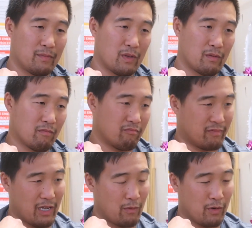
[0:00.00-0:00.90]
long
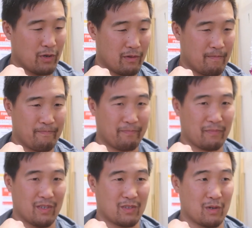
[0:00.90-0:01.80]
down the road,
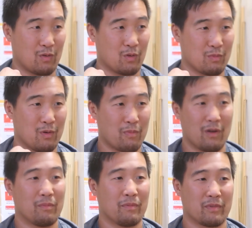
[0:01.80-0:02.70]
it's going to cause more
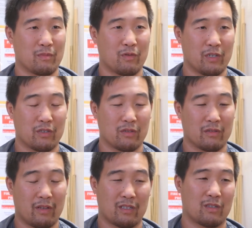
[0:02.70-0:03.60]
problems and more issues.
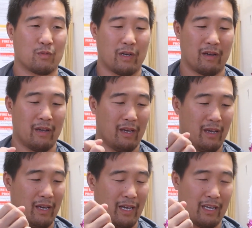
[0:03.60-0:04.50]
And this is where
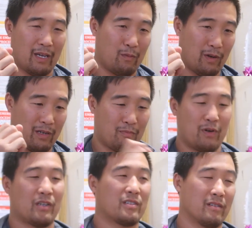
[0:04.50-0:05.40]

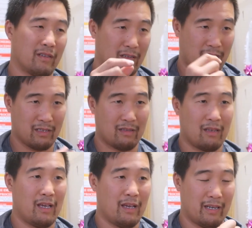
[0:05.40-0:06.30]
depression
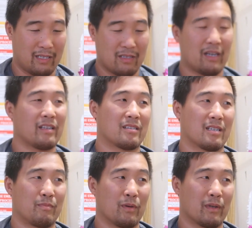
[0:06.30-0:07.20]
and anxiety
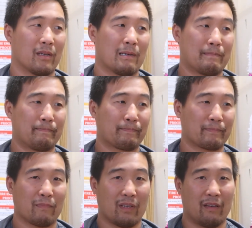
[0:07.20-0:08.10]
starts building up.
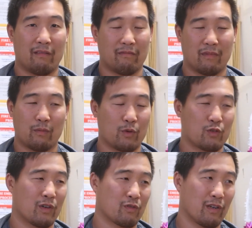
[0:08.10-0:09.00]
And we're
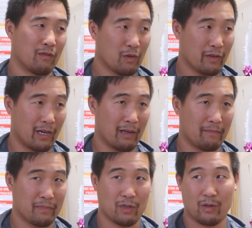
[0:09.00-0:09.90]
trying to avoid
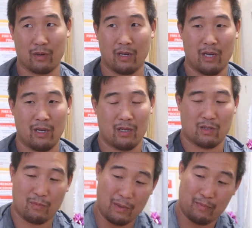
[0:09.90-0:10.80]
that. So
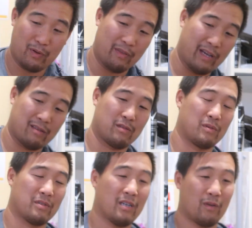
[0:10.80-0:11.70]
by putting that
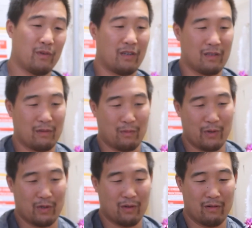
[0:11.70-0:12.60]
to a side, we need to
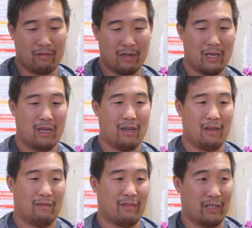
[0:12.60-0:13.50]
work on
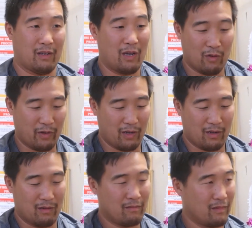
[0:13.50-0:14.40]
a
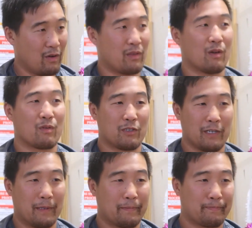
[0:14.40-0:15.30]
healthier
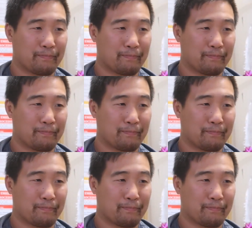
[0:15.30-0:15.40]
routine.